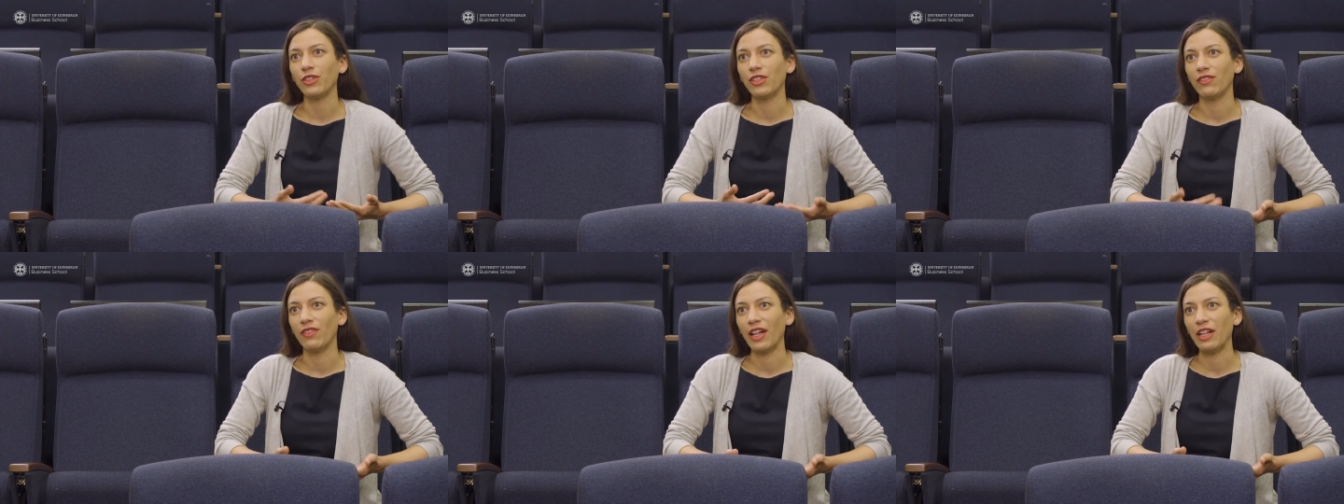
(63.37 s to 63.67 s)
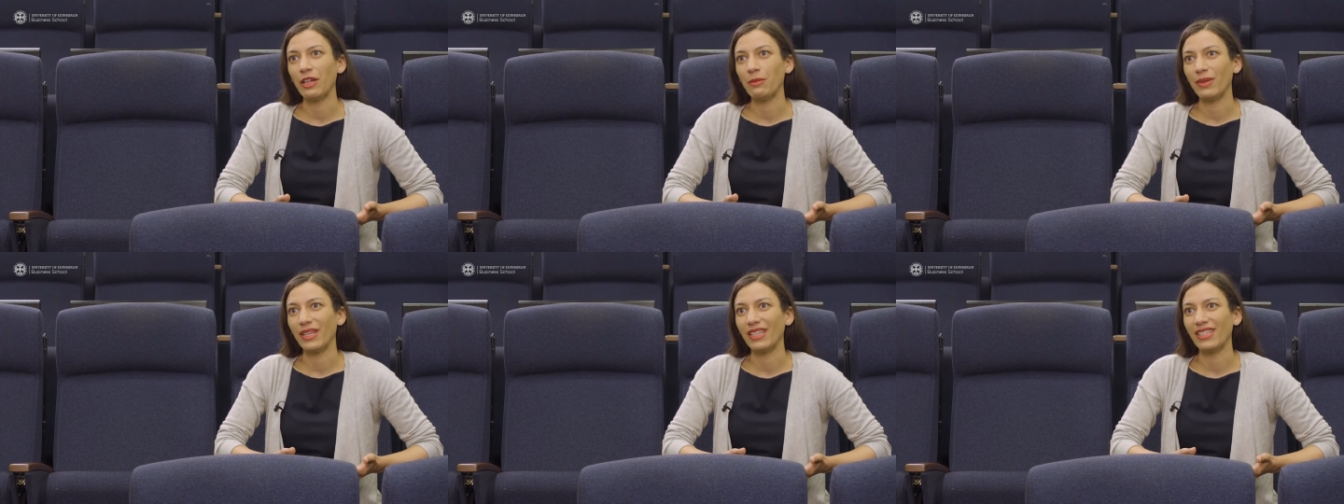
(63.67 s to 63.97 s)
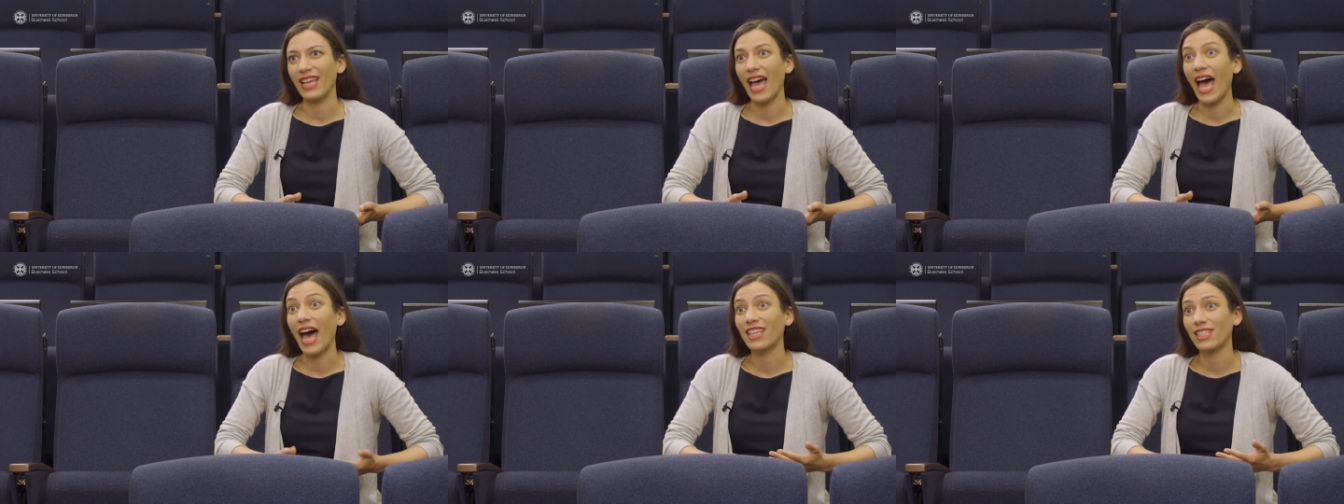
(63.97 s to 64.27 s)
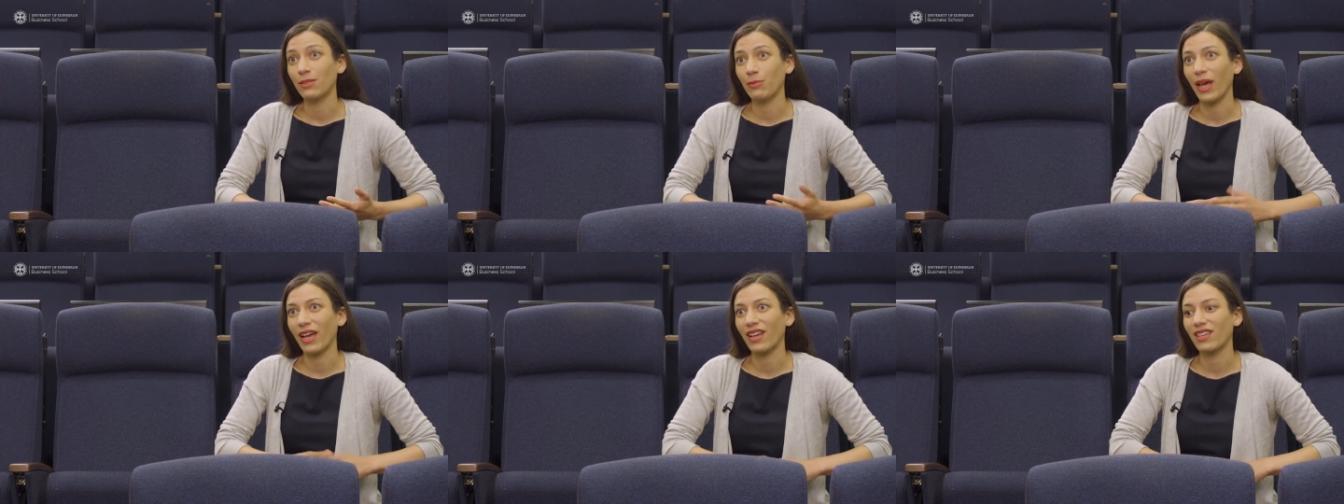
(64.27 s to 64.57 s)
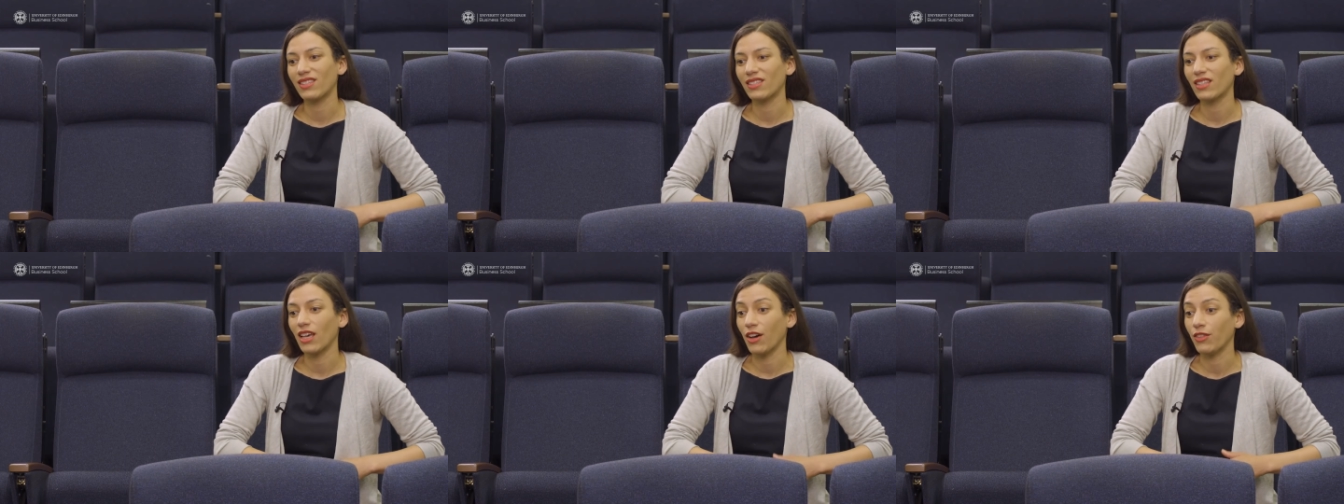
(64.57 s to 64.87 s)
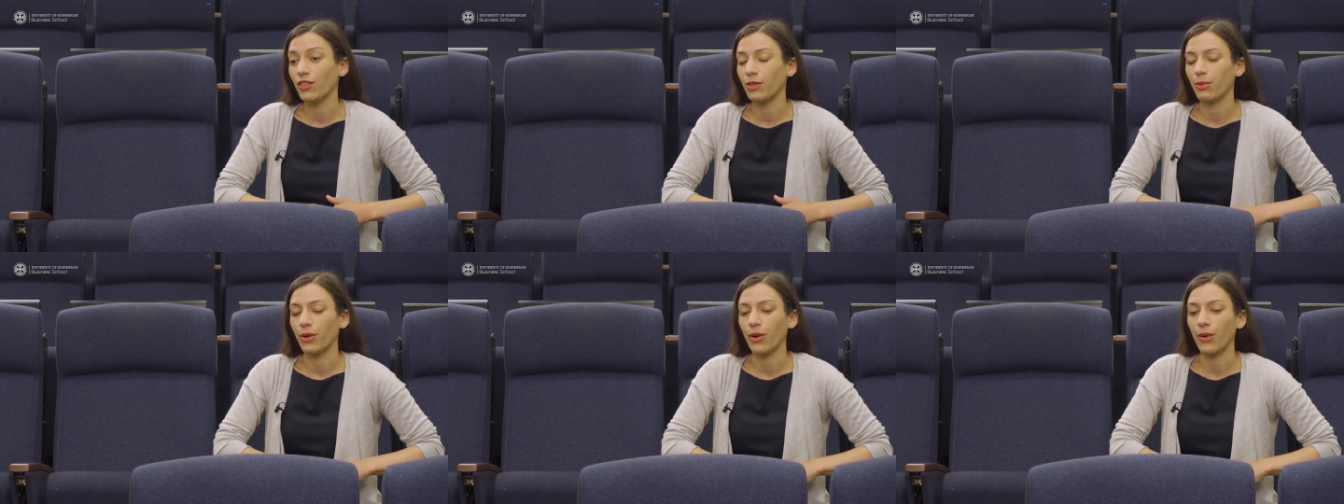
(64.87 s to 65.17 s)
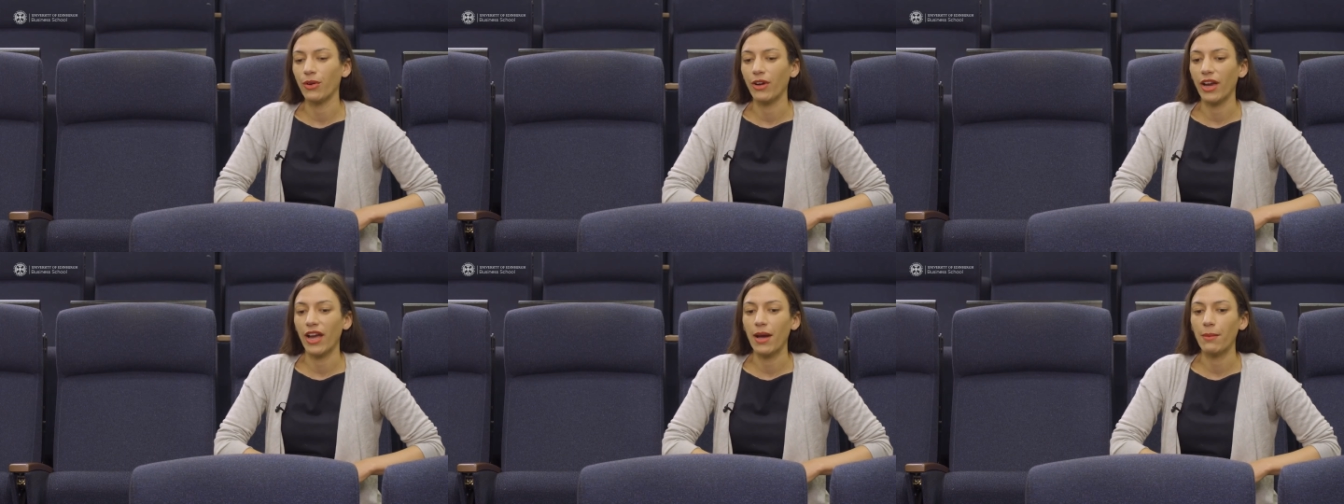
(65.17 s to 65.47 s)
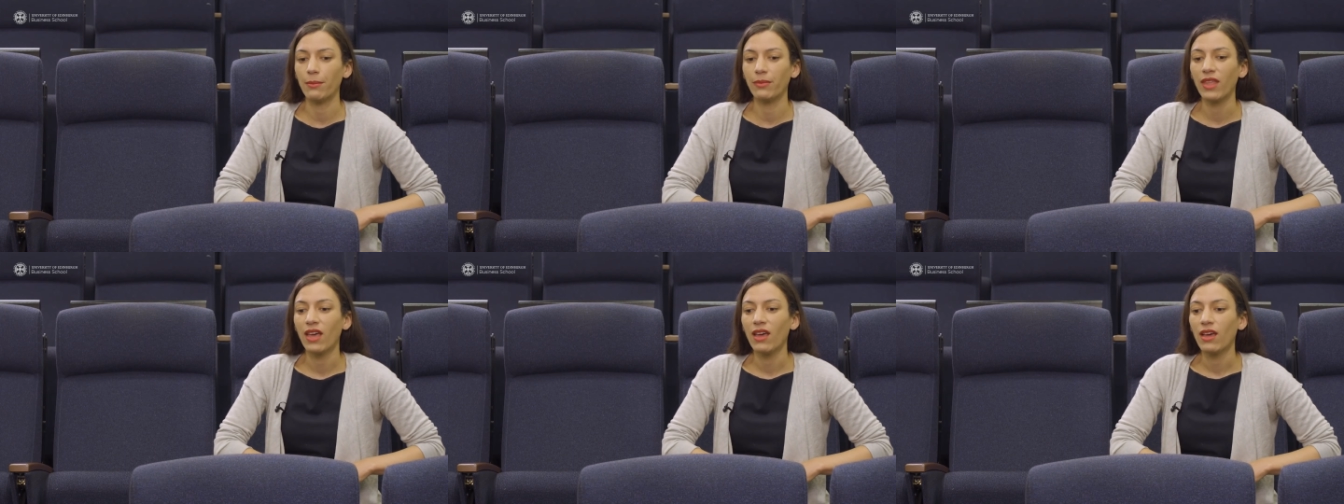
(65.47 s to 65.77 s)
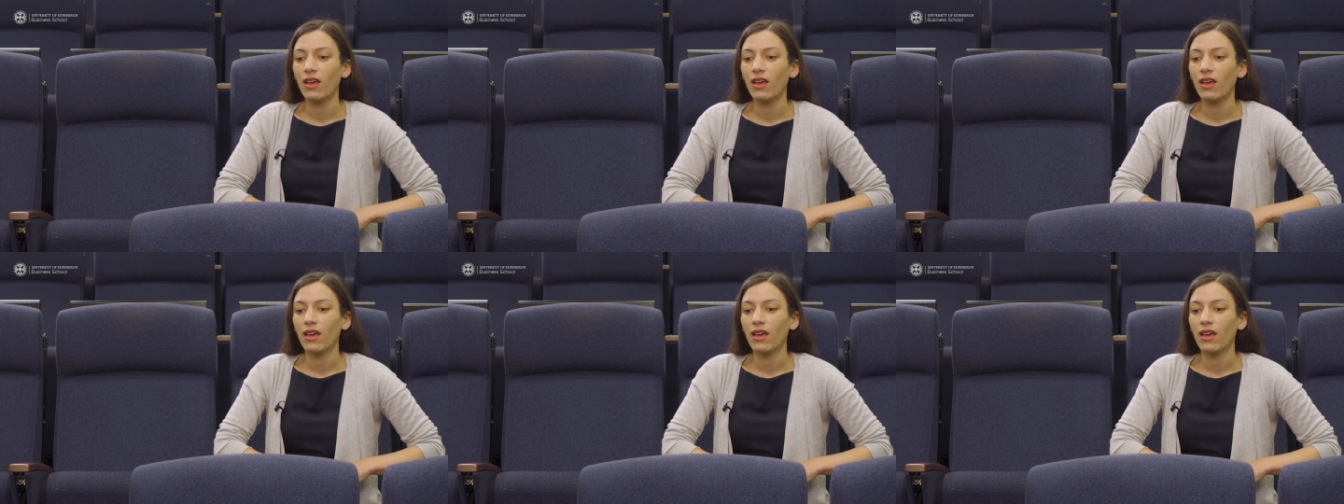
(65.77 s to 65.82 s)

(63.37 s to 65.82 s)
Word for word: development aspects of the program